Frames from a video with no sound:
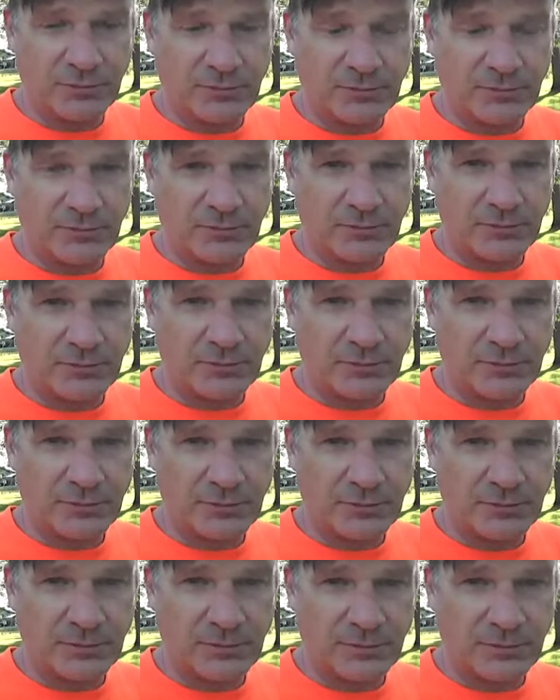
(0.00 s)

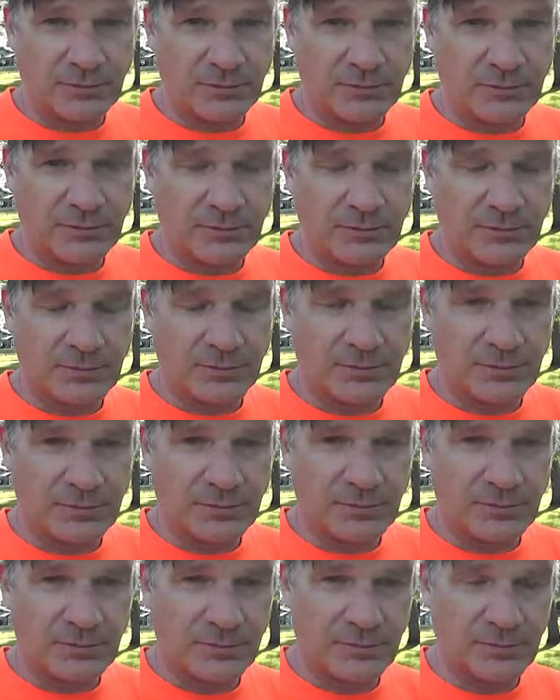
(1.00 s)

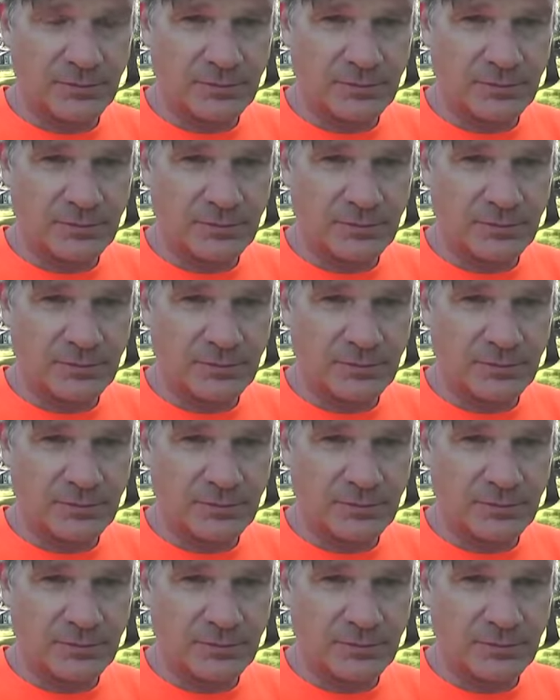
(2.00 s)
Nothing is said.